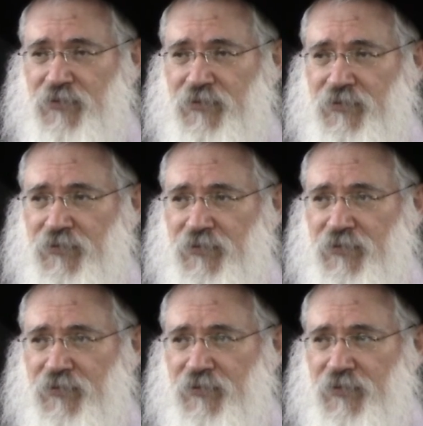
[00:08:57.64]

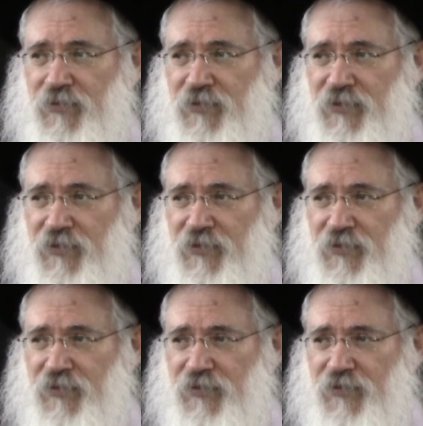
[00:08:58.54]

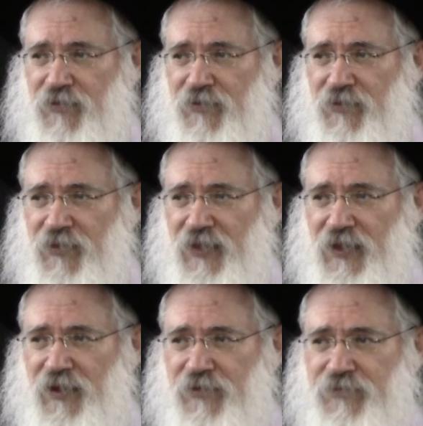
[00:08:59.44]

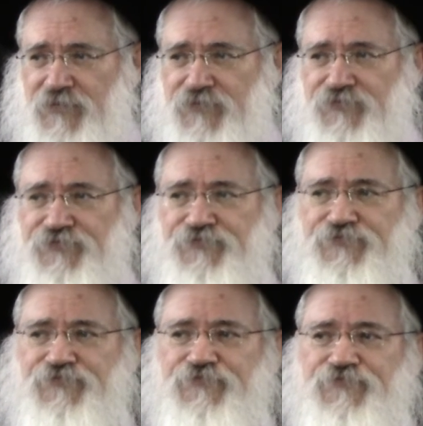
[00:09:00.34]

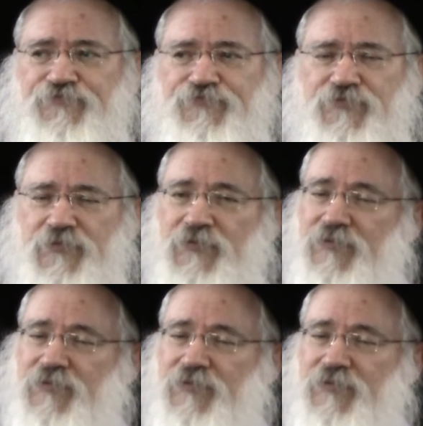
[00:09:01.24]
(silence)